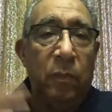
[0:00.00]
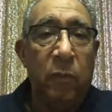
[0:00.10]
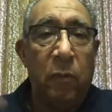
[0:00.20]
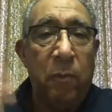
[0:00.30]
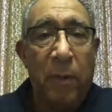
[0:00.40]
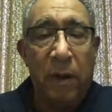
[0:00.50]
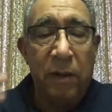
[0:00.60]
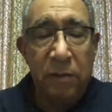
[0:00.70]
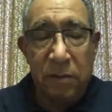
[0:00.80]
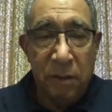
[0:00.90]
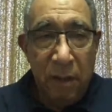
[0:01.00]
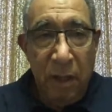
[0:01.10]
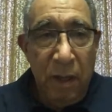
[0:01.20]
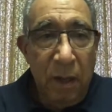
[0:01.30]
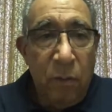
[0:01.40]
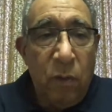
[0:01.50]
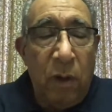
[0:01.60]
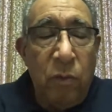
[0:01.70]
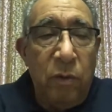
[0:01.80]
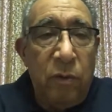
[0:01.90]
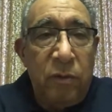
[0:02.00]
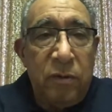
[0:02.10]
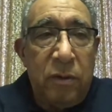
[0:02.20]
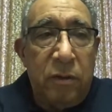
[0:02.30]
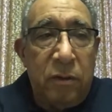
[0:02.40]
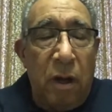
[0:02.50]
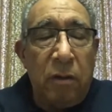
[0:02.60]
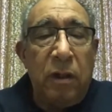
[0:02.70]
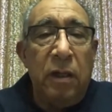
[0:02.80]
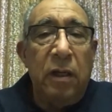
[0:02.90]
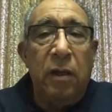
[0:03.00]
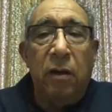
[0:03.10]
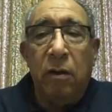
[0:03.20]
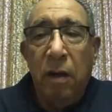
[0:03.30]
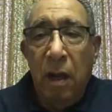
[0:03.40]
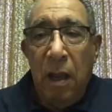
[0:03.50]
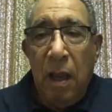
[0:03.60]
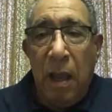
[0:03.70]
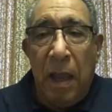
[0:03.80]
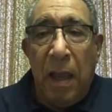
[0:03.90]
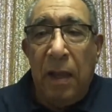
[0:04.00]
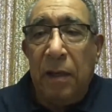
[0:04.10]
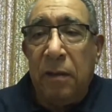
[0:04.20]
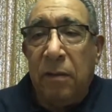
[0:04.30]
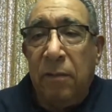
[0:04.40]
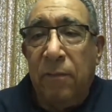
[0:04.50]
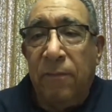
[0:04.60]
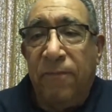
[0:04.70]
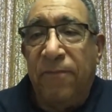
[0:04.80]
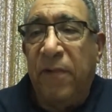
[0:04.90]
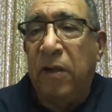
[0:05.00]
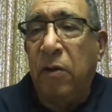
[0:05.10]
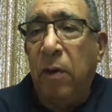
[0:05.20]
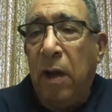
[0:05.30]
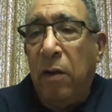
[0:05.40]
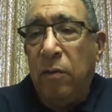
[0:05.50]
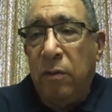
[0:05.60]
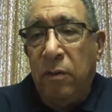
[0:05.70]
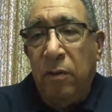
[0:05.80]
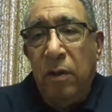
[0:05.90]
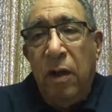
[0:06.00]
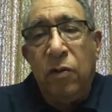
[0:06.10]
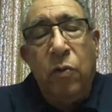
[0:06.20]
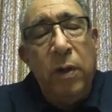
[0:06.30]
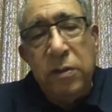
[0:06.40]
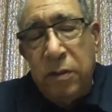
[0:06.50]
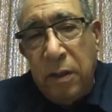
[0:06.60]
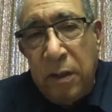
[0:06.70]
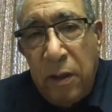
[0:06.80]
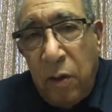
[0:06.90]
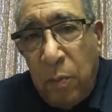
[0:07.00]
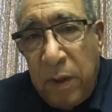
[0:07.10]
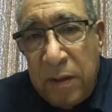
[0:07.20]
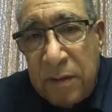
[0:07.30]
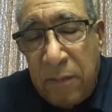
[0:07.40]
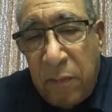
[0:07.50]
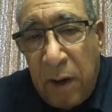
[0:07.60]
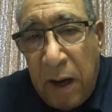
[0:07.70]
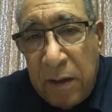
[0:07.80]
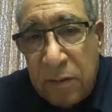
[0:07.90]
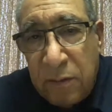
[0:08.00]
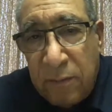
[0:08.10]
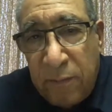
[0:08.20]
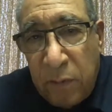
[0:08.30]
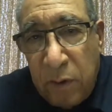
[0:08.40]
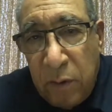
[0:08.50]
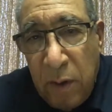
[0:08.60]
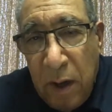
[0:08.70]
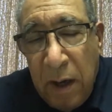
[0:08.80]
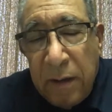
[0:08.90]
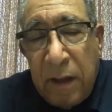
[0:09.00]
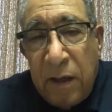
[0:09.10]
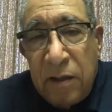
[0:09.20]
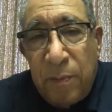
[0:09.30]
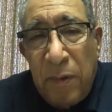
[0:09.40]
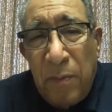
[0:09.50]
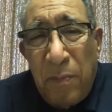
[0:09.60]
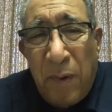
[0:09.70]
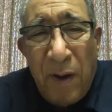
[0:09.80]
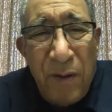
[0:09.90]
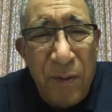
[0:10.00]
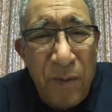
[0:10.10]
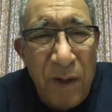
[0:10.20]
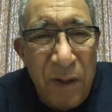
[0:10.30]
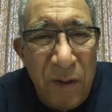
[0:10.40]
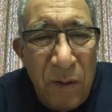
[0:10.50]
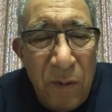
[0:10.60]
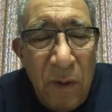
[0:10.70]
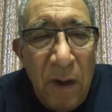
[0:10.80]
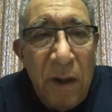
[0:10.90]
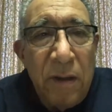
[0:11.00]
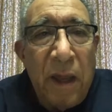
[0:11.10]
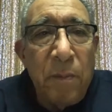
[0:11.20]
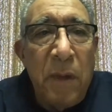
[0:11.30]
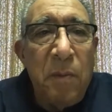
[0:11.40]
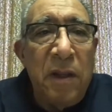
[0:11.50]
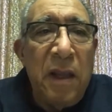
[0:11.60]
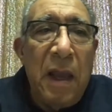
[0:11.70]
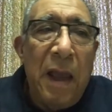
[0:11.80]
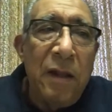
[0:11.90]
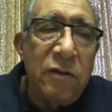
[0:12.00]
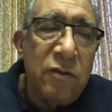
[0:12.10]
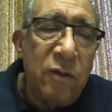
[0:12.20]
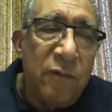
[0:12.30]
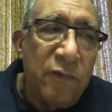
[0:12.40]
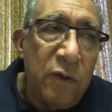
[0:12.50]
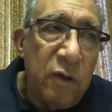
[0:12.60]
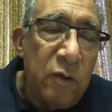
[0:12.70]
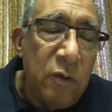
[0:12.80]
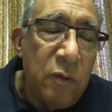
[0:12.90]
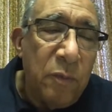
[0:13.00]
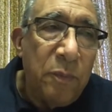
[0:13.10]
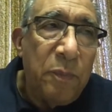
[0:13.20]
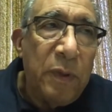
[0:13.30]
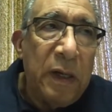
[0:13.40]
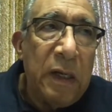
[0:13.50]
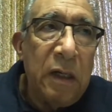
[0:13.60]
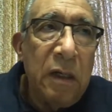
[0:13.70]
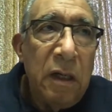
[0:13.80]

your minds while we're talking here and figure out a question that nobody's ever answered for you, that has been bothering you, that maybe they answered for you, but